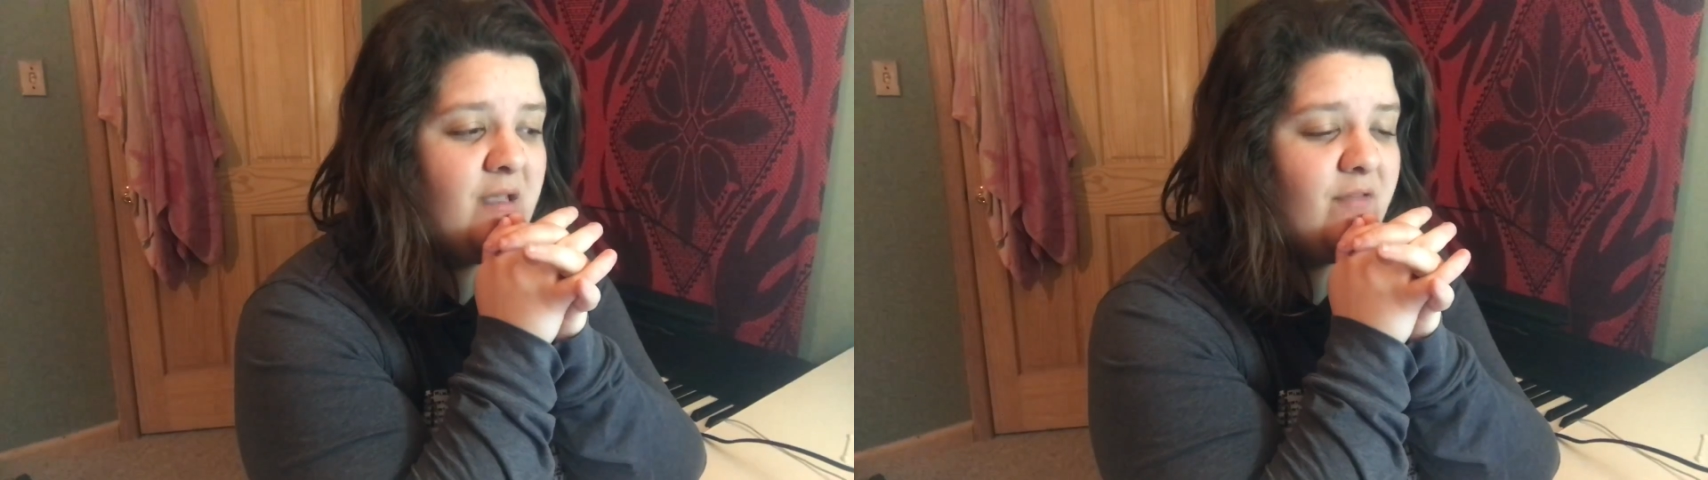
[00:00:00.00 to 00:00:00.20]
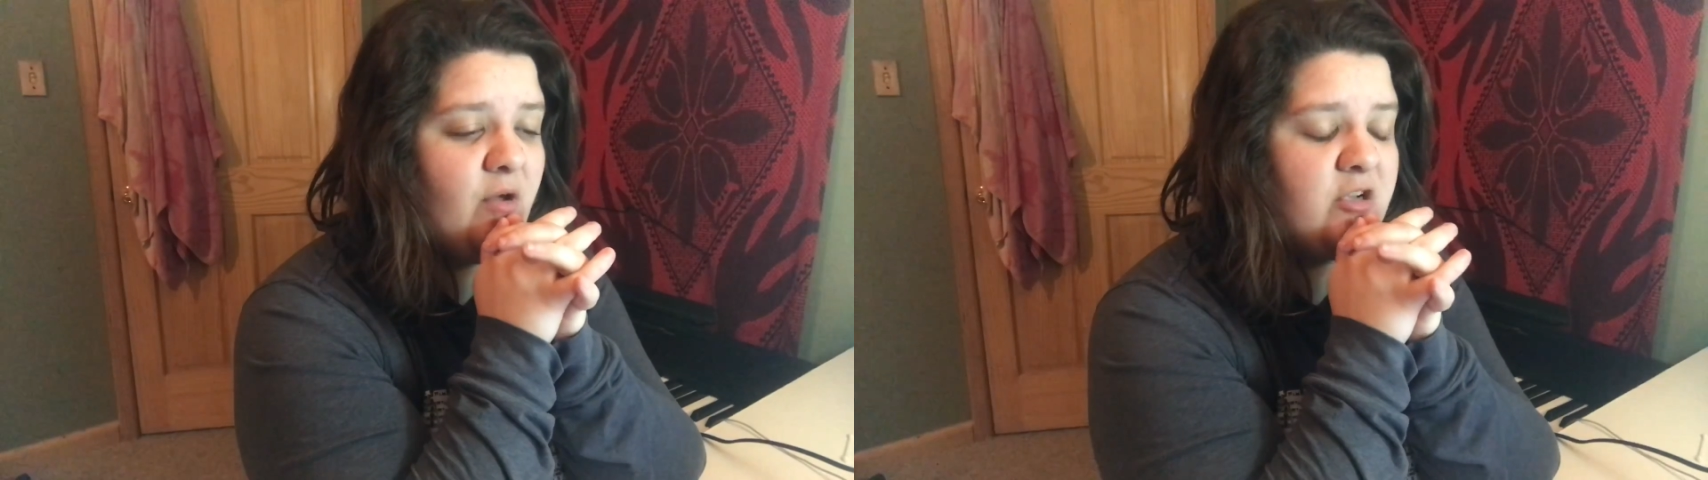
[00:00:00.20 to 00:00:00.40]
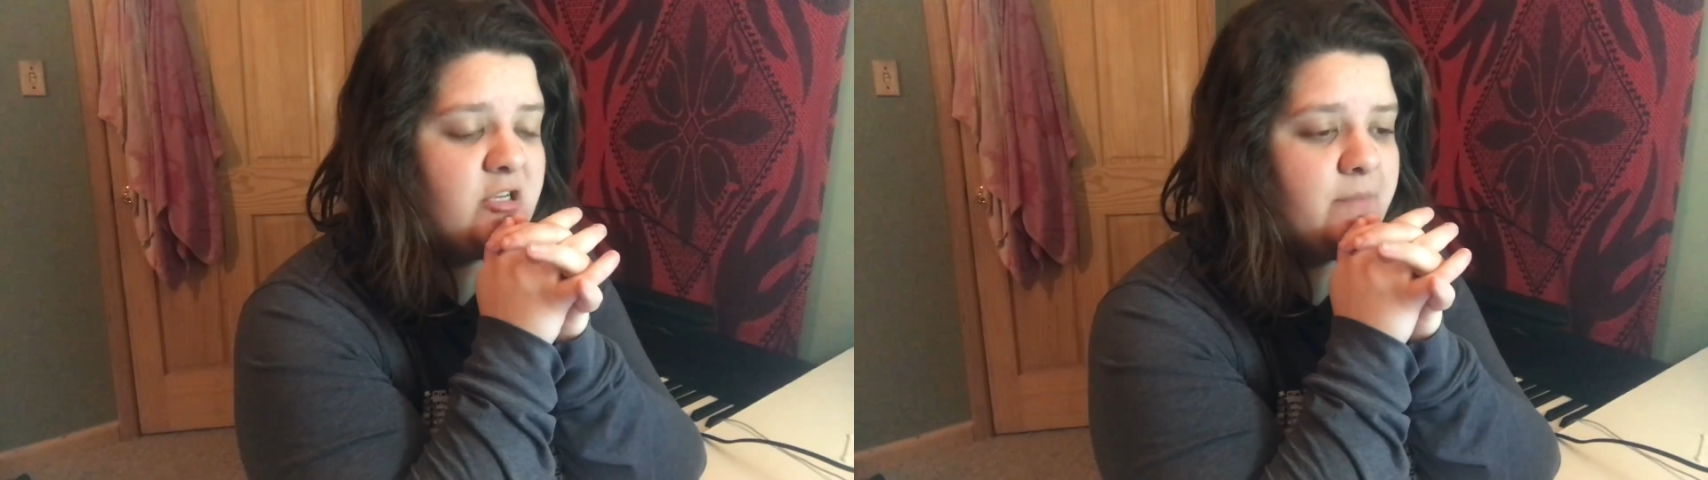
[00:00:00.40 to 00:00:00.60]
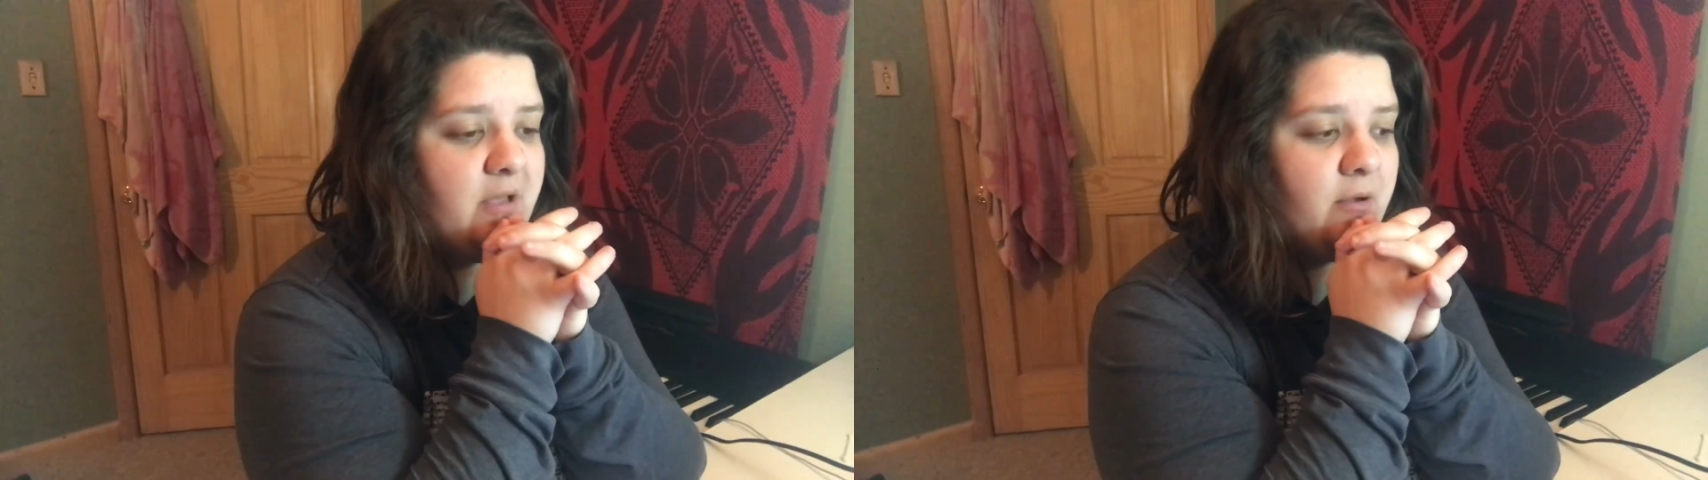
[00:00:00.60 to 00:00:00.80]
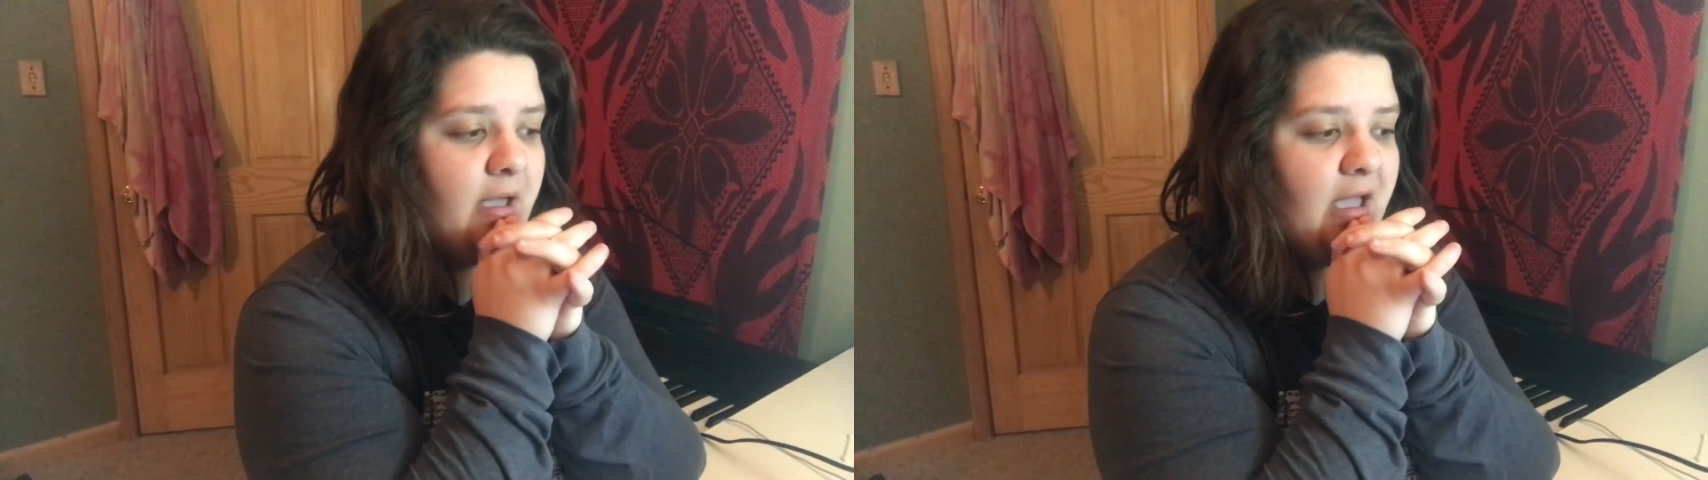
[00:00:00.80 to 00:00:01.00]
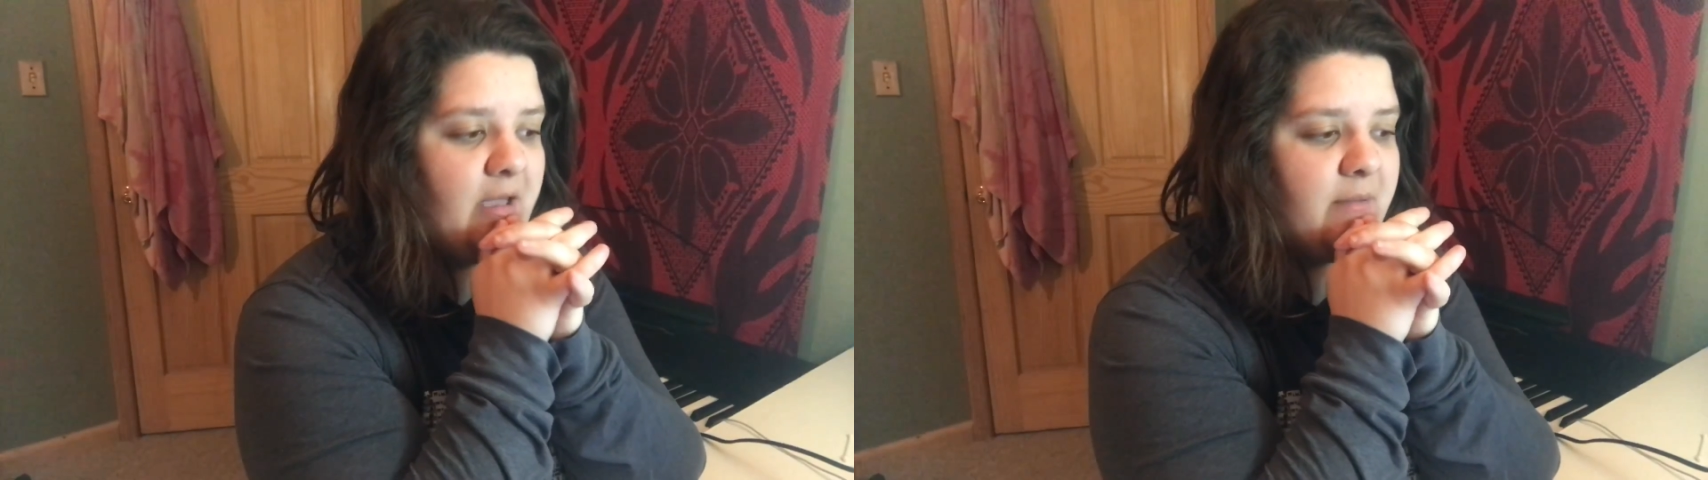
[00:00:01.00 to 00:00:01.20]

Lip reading: even though I should be okay